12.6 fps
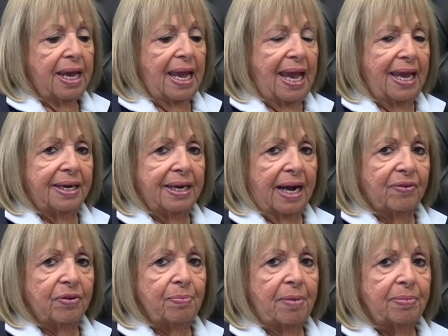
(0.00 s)
And I
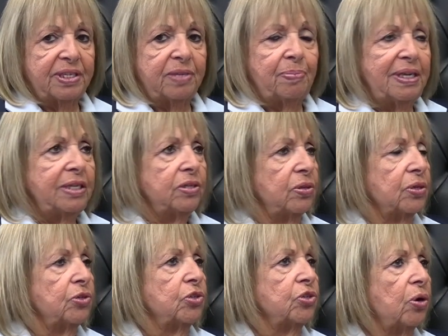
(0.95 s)
remember speaking to the
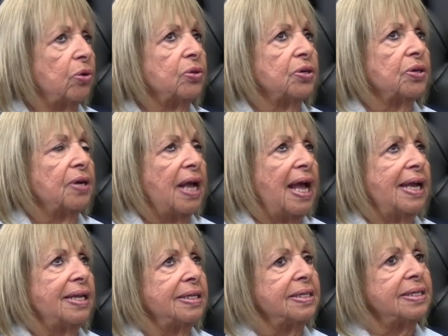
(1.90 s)
controller
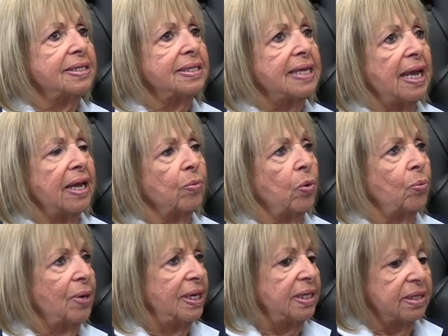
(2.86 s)
and saying, well,
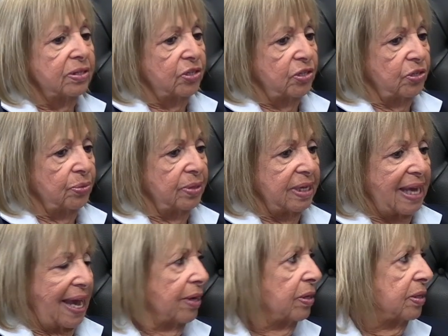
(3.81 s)
when do the
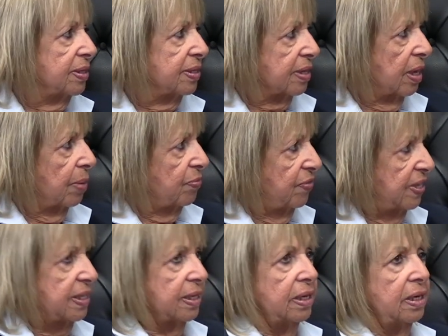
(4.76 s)
analysts come
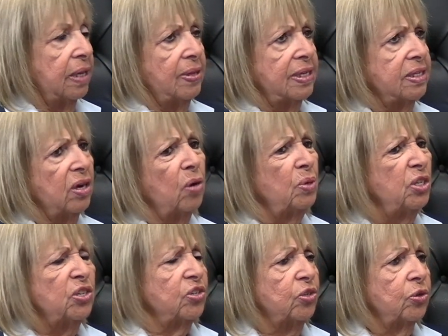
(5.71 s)
visit? And they said, oh, we
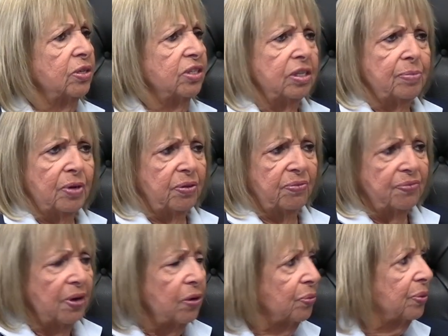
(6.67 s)
just talked to them on the
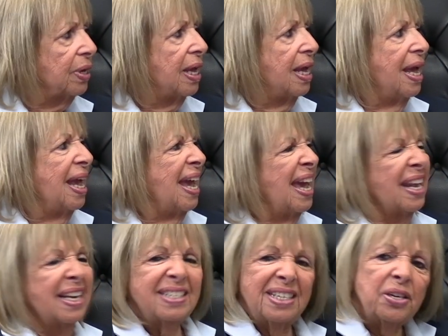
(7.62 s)
phone.
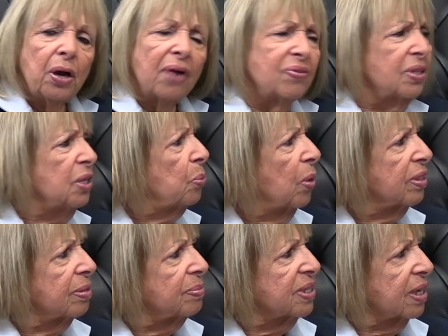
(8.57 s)
And I said, no, I really
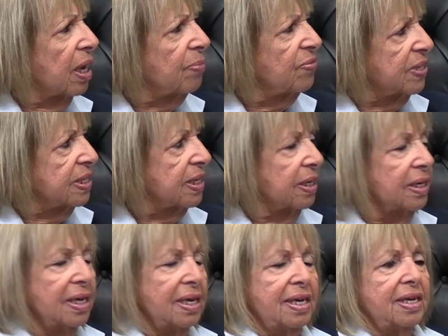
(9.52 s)
want them to come visit.
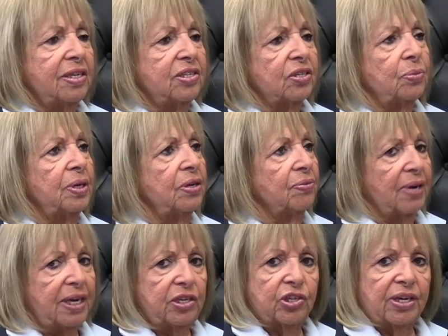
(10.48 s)
So we
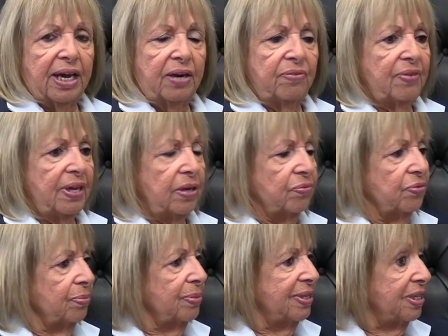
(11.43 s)
arranged, I got a van
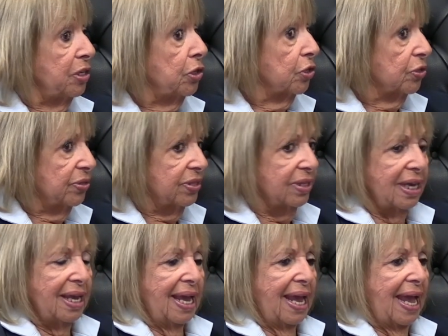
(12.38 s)
from seniors,
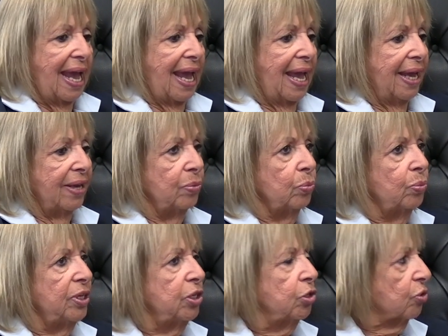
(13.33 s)
And
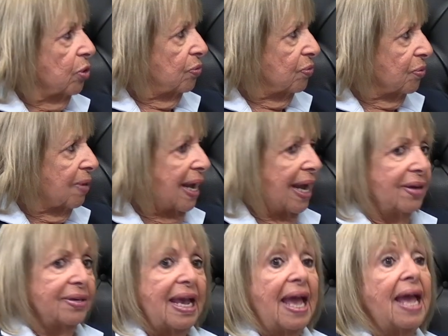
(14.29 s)
we drove
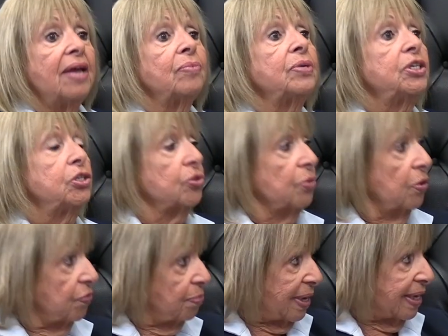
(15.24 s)
around, and we
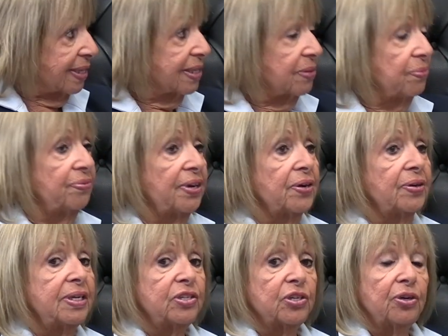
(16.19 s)
drove past the
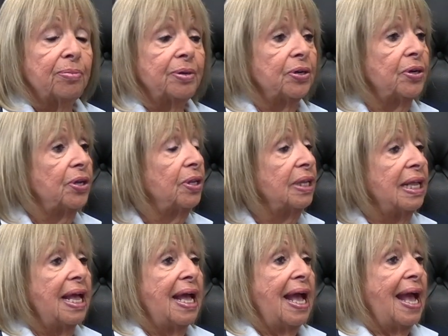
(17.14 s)
ferry terminal,
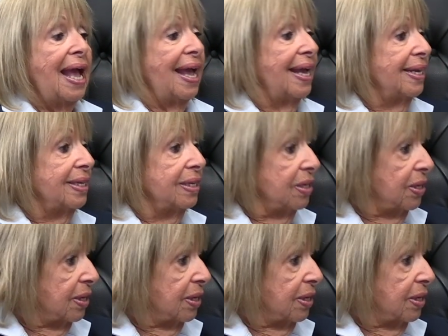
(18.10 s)
and